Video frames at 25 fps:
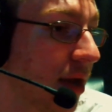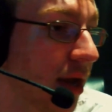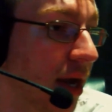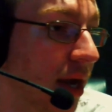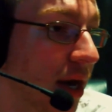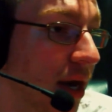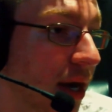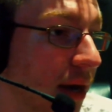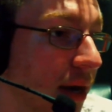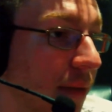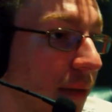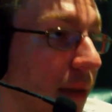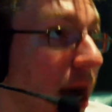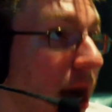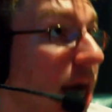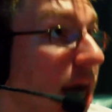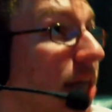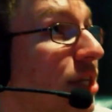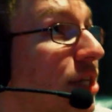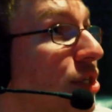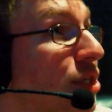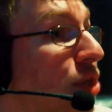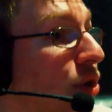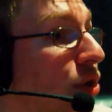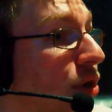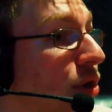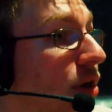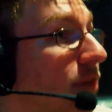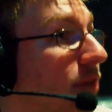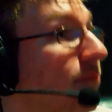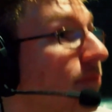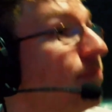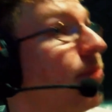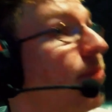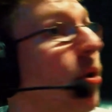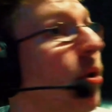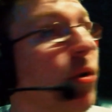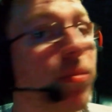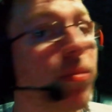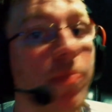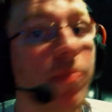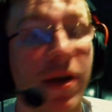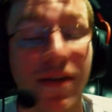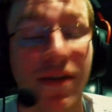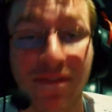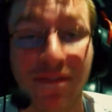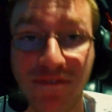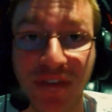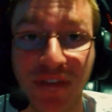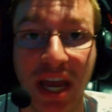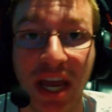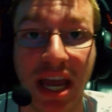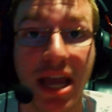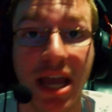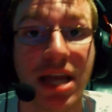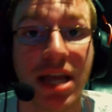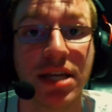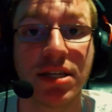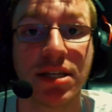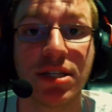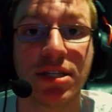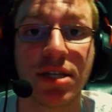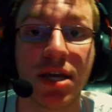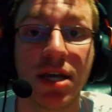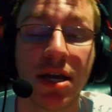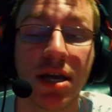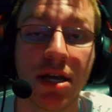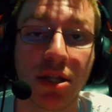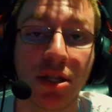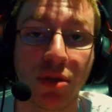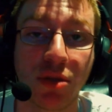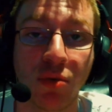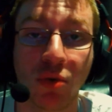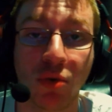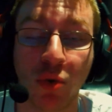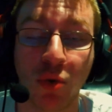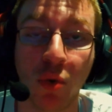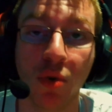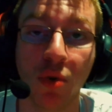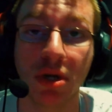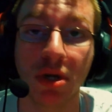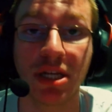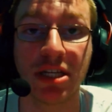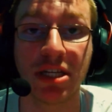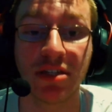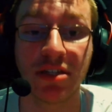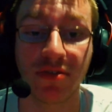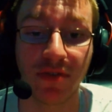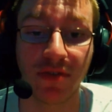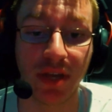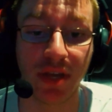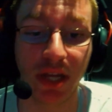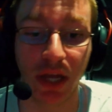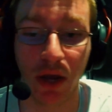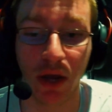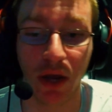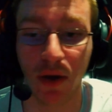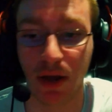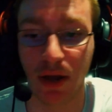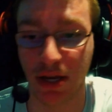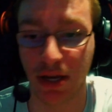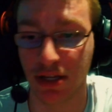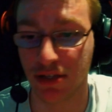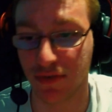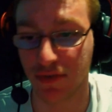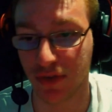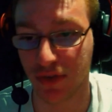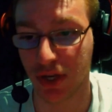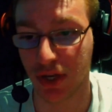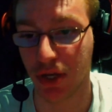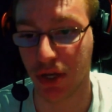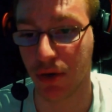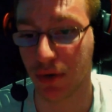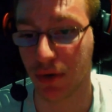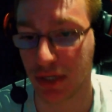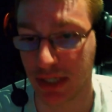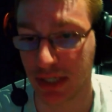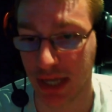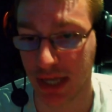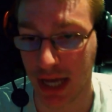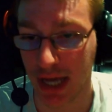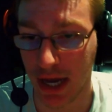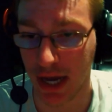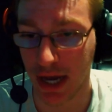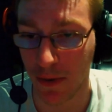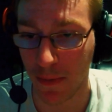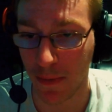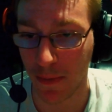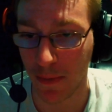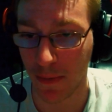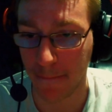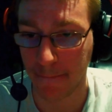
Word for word: Um, I had to turn off both my fans to record this video, and this video is now